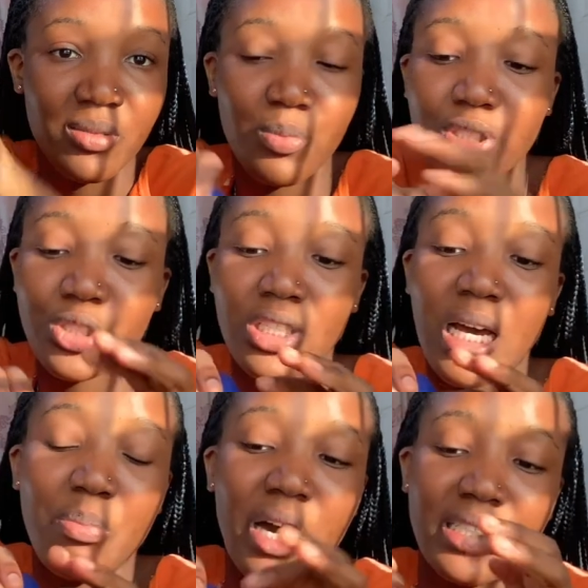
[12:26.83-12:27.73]
Put it on
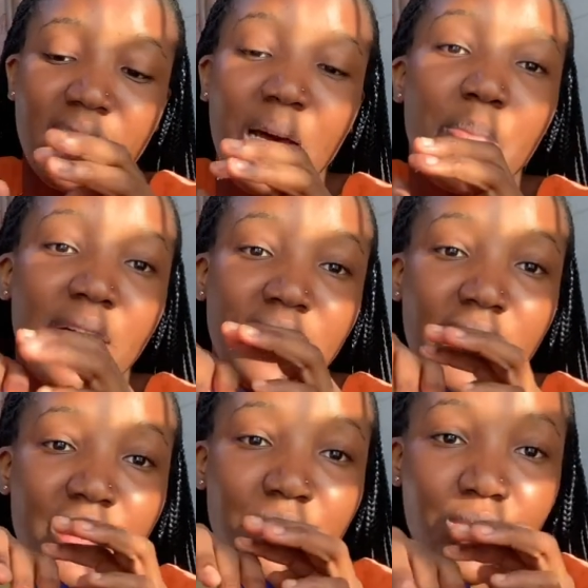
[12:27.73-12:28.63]
that part
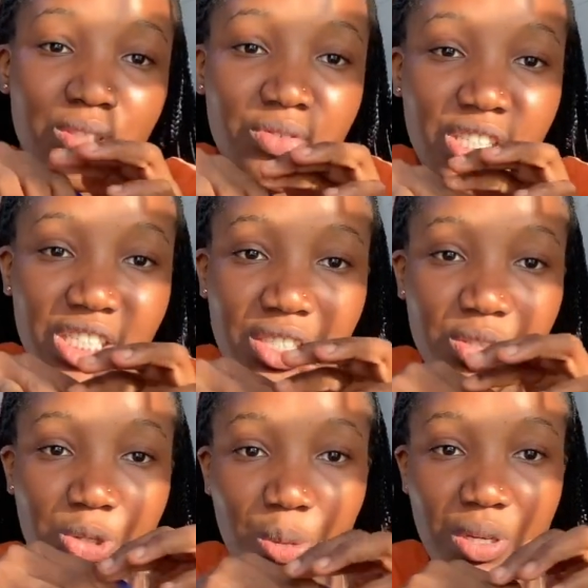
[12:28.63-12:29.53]
that you just finished
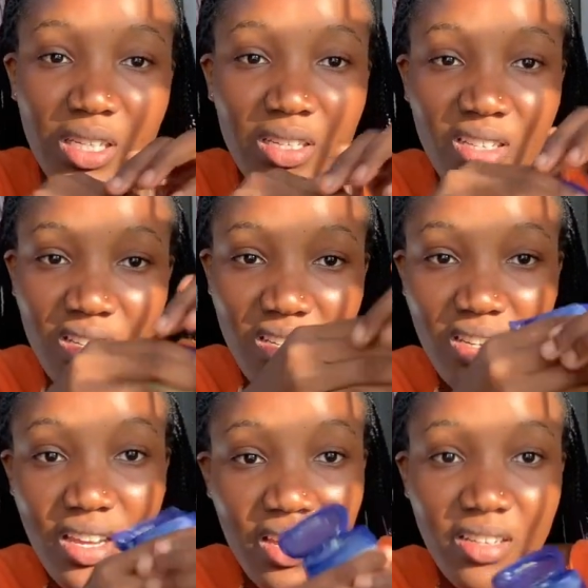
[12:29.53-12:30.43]
scrubbing.
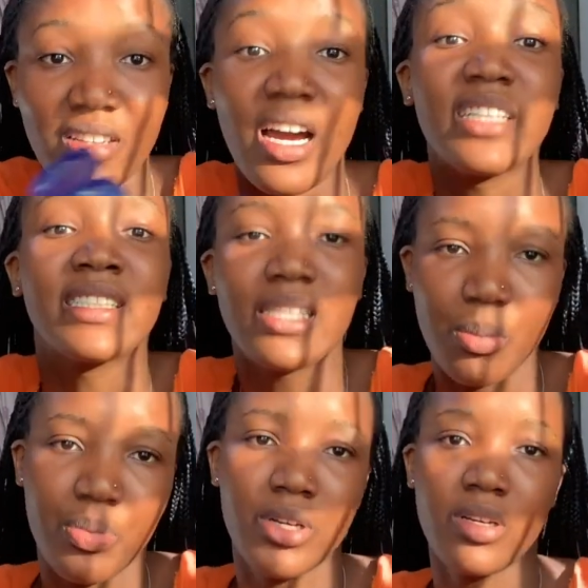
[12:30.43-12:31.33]
And sleep.